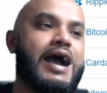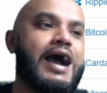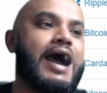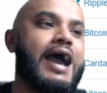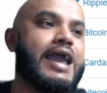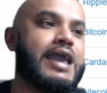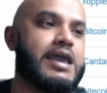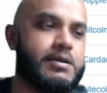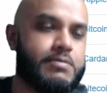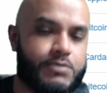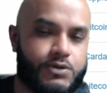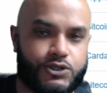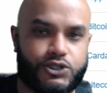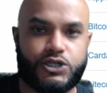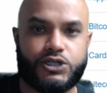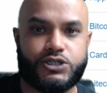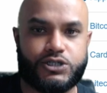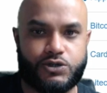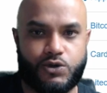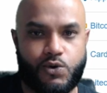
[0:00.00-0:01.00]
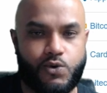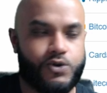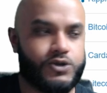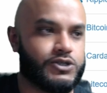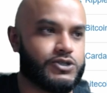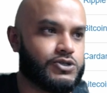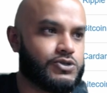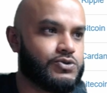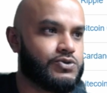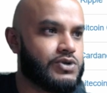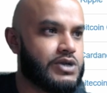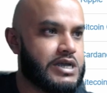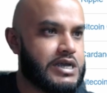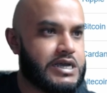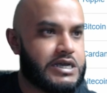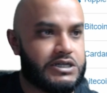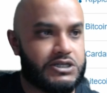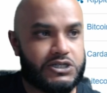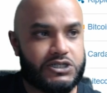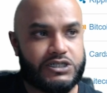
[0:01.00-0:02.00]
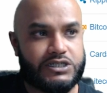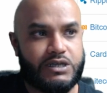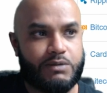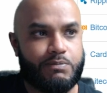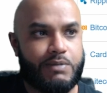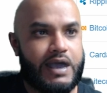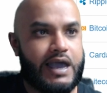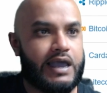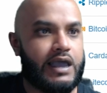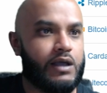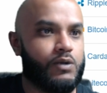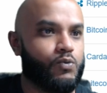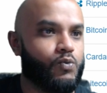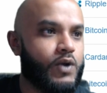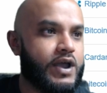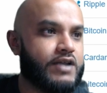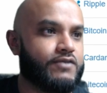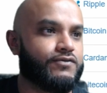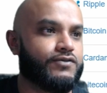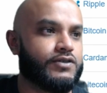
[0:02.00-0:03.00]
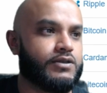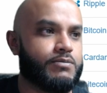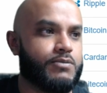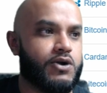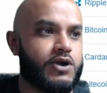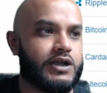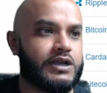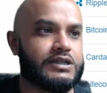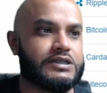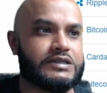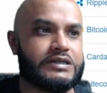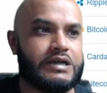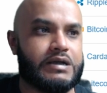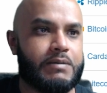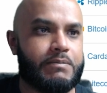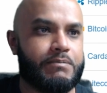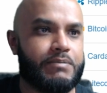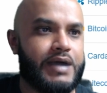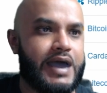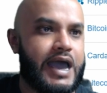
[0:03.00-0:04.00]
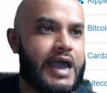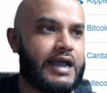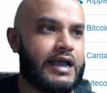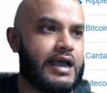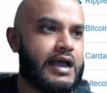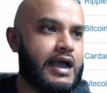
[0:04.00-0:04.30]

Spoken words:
I am just going to just sit back and wait for the market to come back.